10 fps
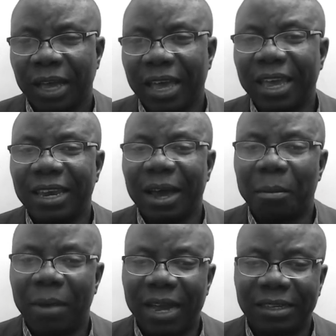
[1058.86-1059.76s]
in the
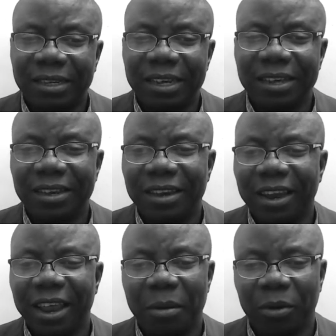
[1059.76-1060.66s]
mighty
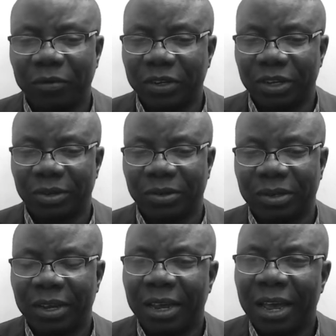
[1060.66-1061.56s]
name of
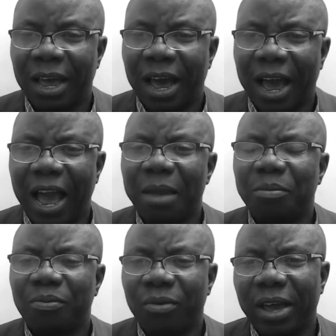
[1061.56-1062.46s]
Jesus. I
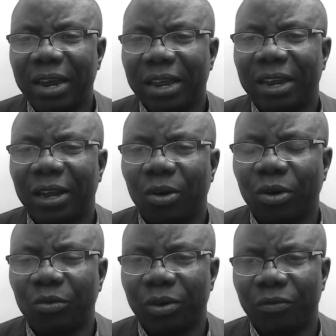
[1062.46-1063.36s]
pray that the
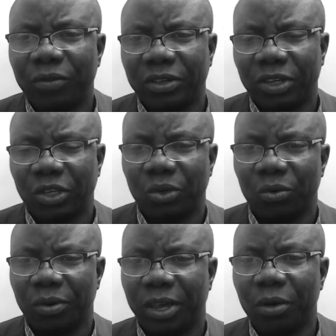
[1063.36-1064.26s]
Lord will visit
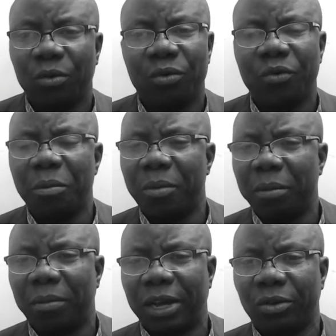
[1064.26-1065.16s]
you. He will
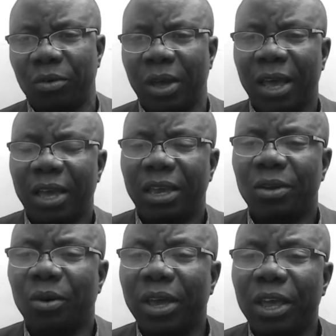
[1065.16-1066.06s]
remember you. You
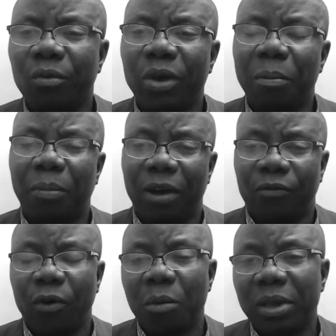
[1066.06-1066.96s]
know, He will
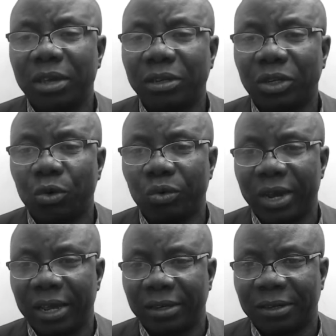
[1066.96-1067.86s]
perform His
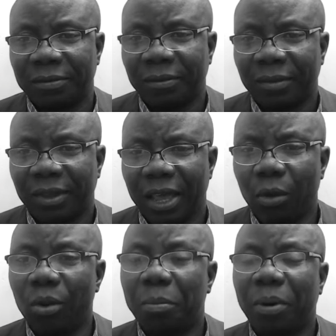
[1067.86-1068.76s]
goodness. He
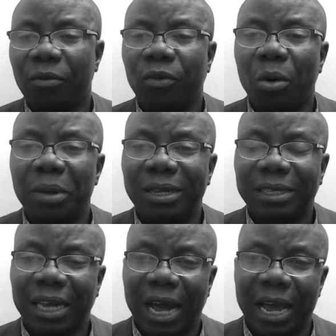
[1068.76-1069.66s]
will perform His
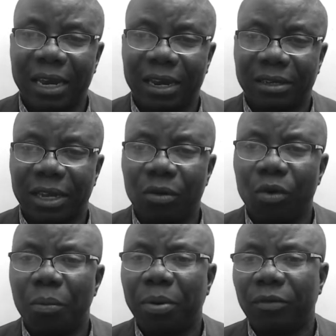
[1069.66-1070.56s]
kindness. He
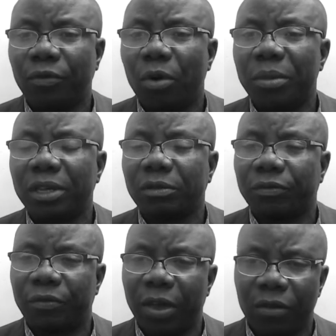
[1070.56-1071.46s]
will perform His
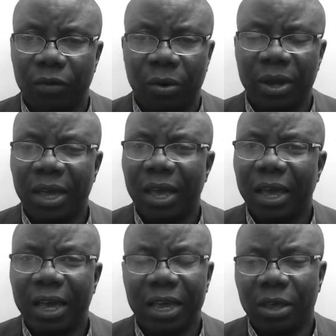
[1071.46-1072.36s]
favor
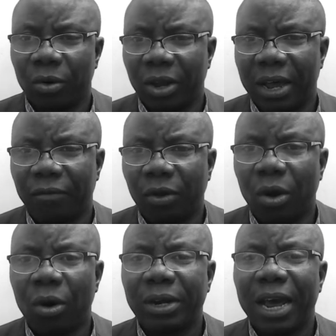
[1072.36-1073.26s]
in your life.
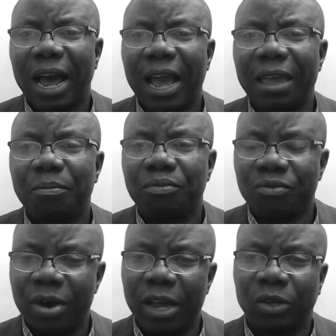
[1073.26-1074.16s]
Lord, I
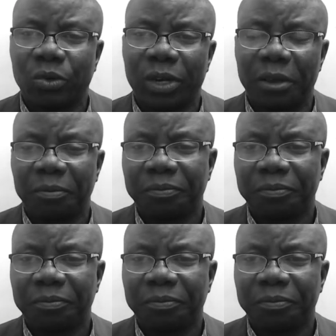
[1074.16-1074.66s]
pray today.